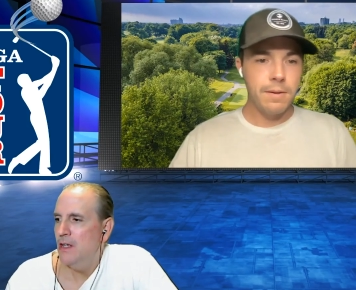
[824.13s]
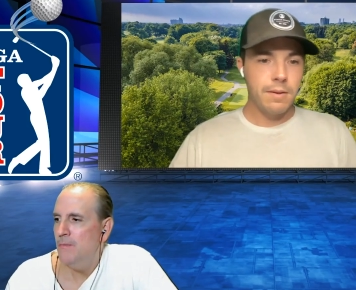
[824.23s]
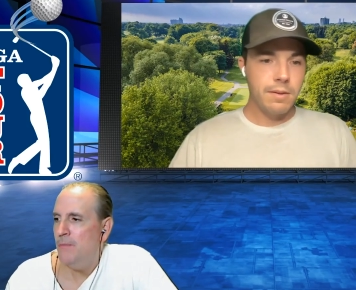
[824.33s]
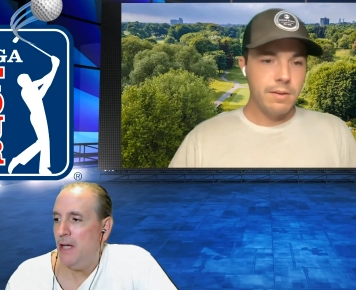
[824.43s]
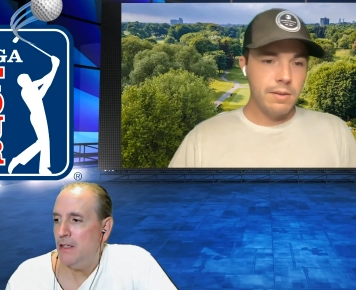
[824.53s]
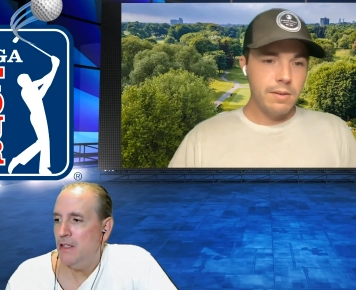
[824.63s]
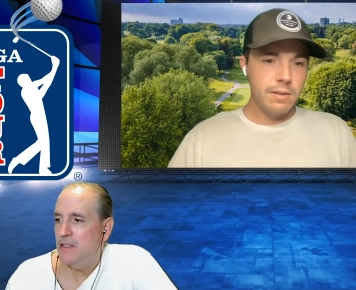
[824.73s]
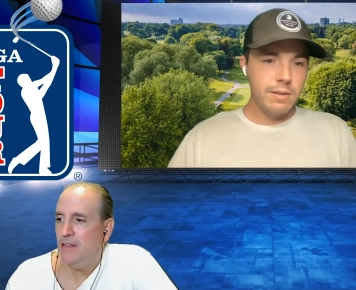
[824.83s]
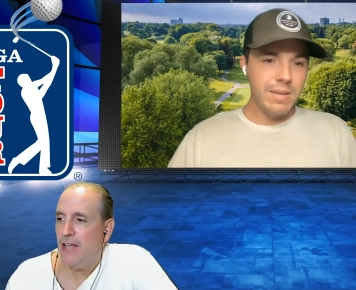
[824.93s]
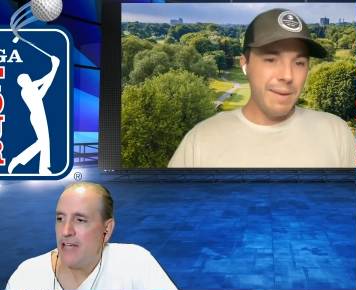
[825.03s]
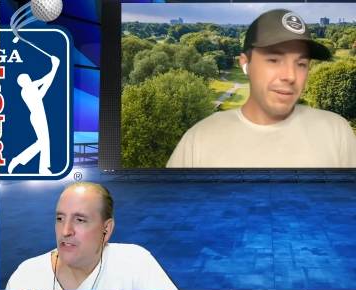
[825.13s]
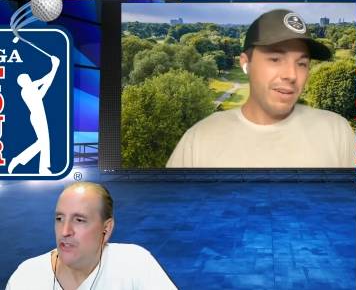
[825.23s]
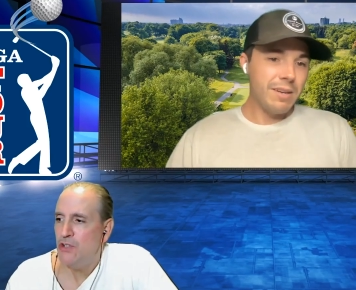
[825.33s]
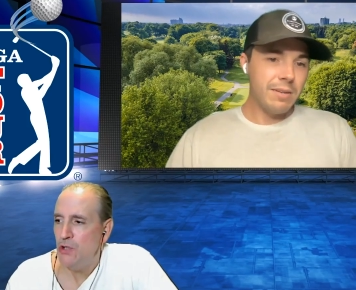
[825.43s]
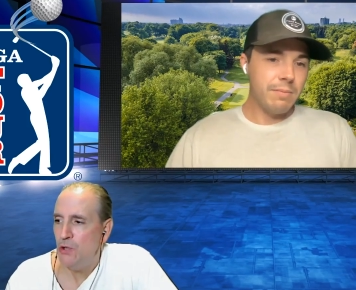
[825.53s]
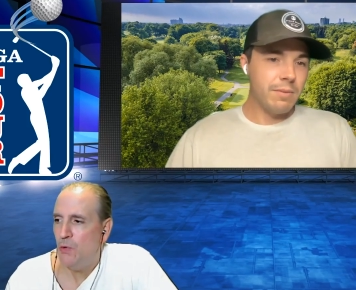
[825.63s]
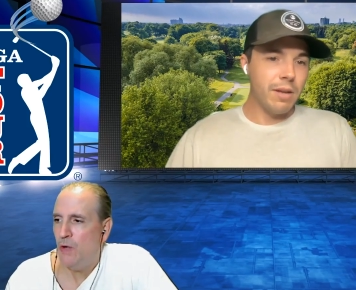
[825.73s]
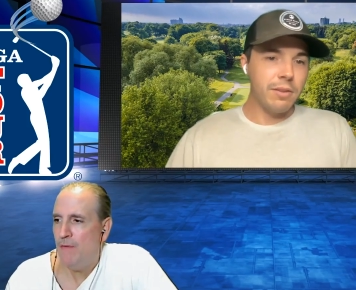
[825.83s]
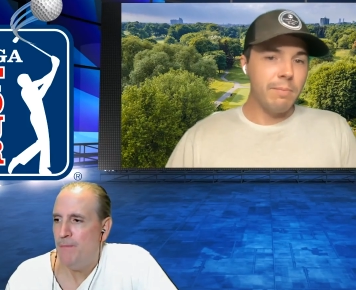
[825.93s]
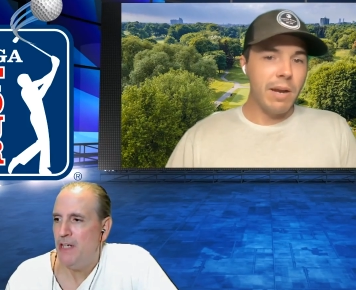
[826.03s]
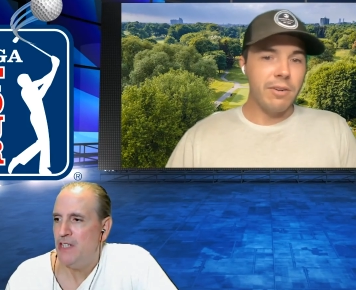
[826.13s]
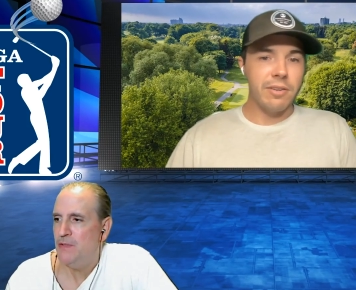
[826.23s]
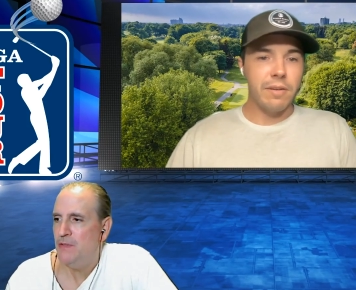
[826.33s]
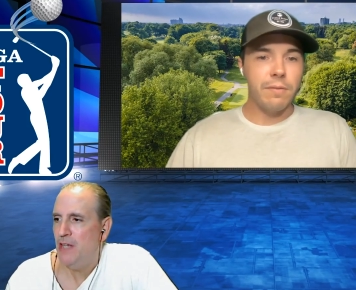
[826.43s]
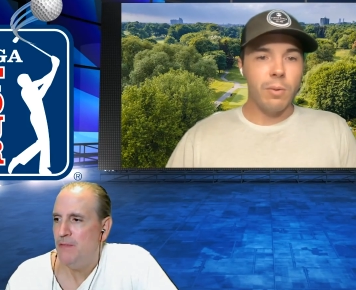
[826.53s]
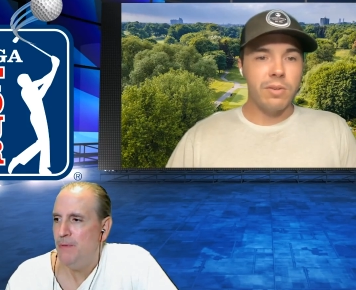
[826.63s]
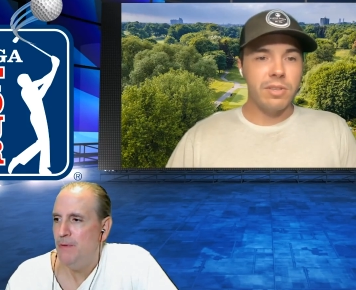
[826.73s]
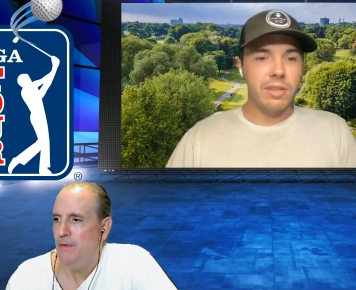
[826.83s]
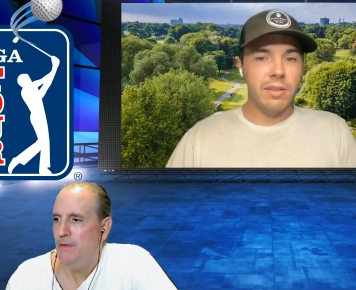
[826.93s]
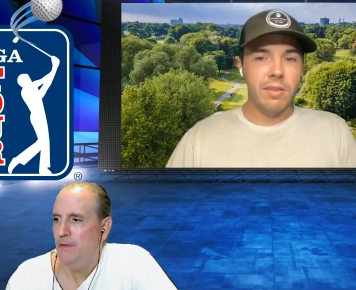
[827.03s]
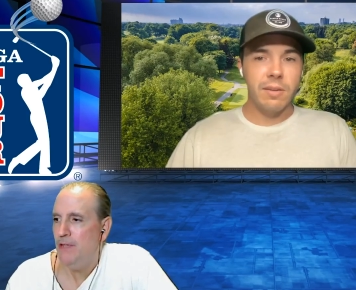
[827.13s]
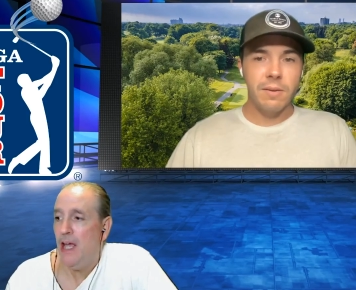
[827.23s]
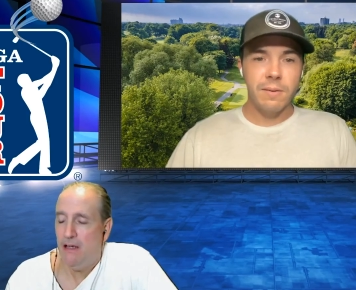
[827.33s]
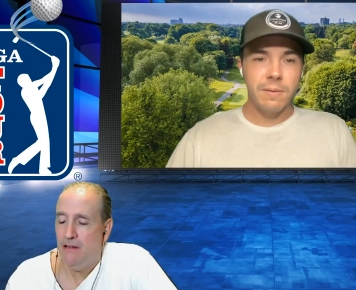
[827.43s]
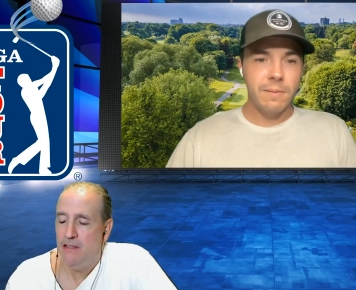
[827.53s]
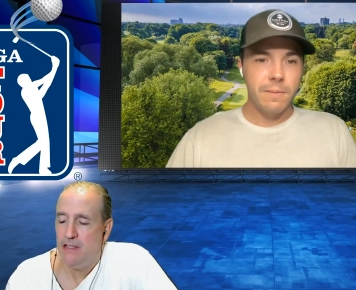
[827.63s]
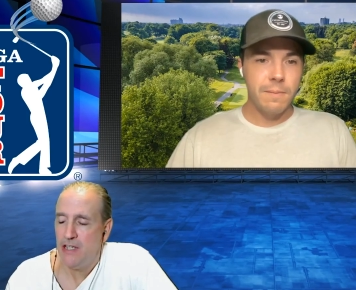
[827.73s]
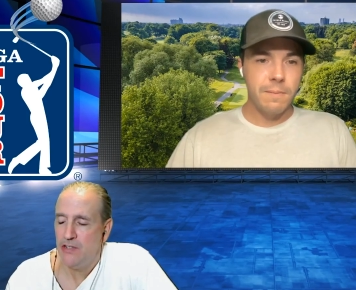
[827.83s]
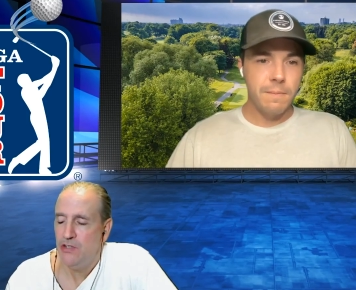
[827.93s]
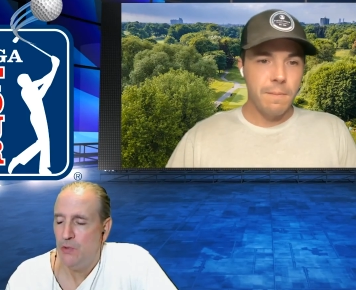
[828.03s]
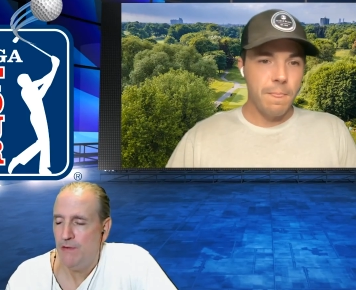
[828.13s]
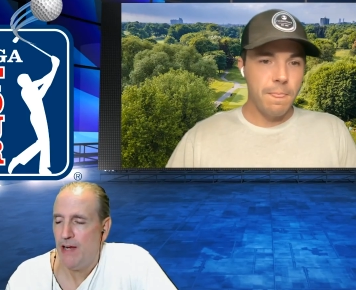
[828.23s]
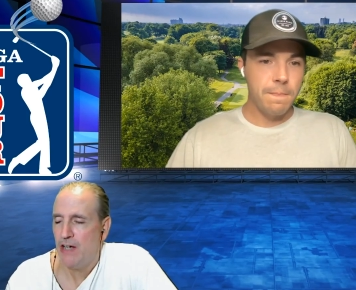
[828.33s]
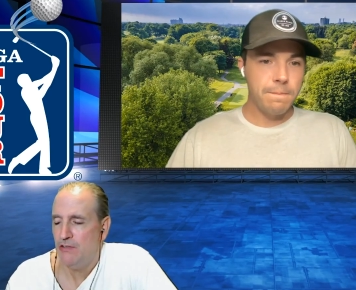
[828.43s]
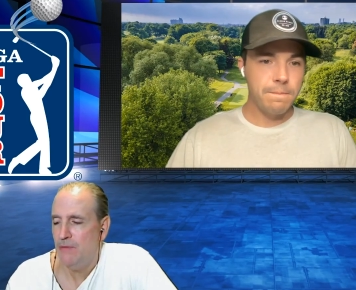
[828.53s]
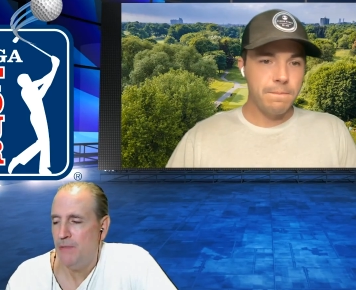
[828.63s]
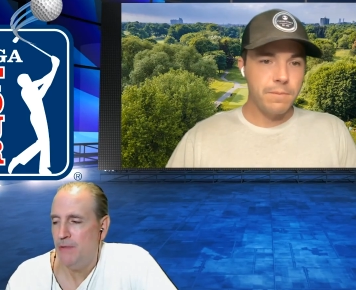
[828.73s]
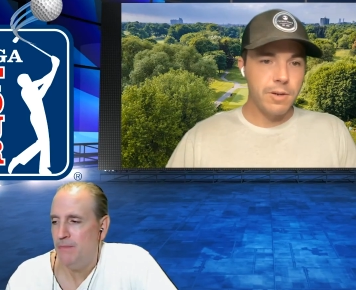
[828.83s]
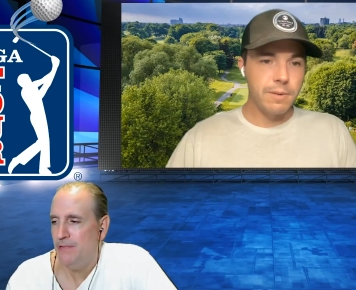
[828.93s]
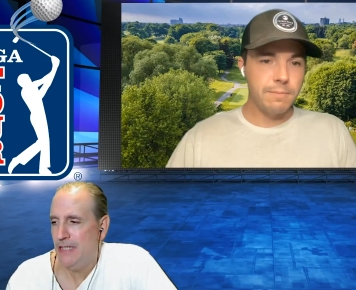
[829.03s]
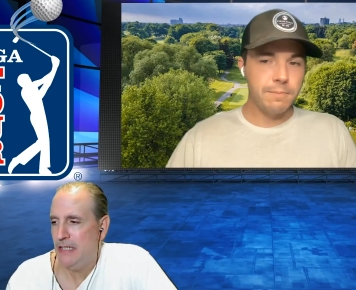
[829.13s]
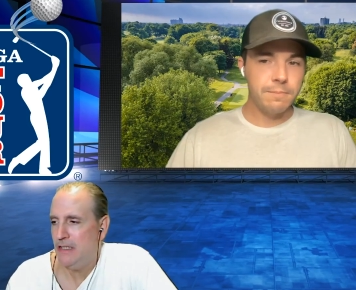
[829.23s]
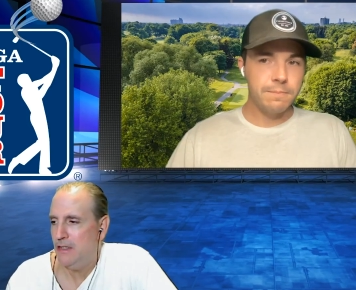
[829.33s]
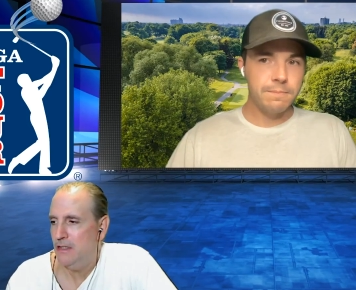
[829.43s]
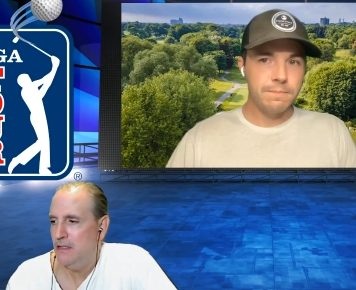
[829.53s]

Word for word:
Speaker 1: But his last yeah, but two have been better than a fourteen. yeah, his last two have actually been decent.